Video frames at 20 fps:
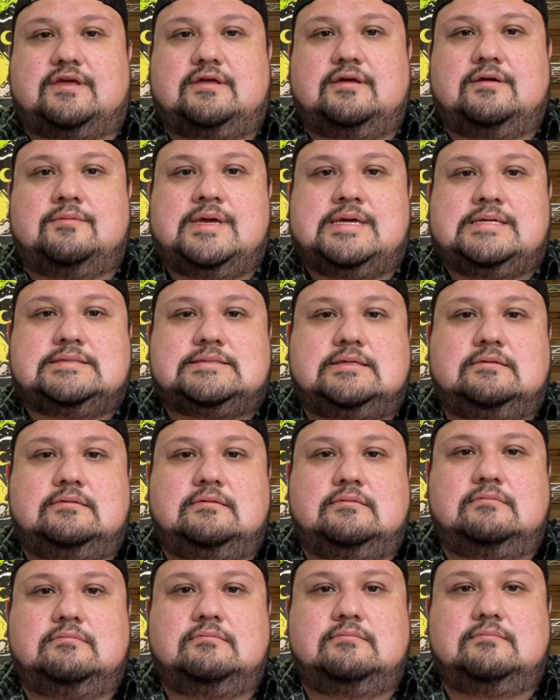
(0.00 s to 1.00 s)
and started
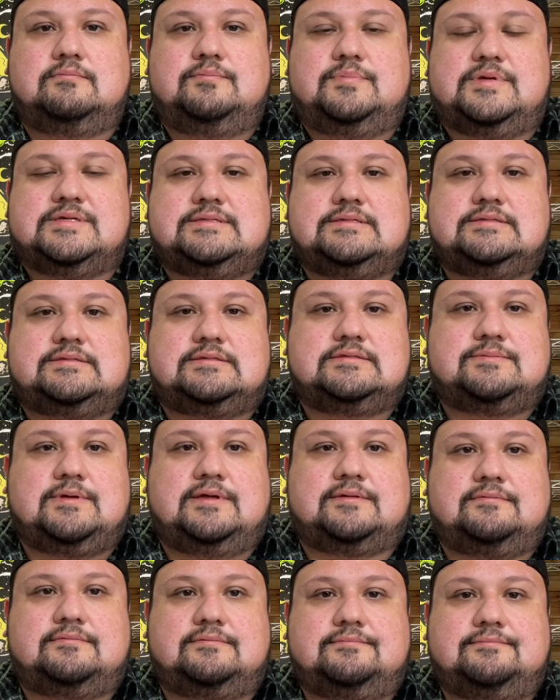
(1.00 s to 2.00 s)
all these like
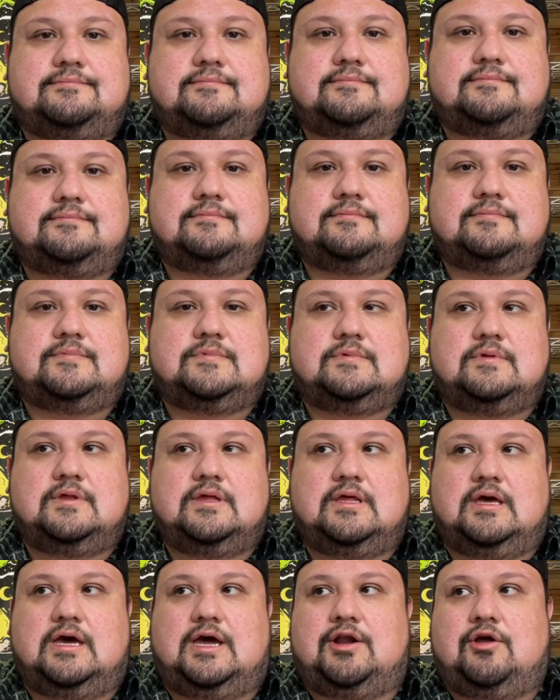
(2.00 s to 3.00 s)
amazing businesses. Man,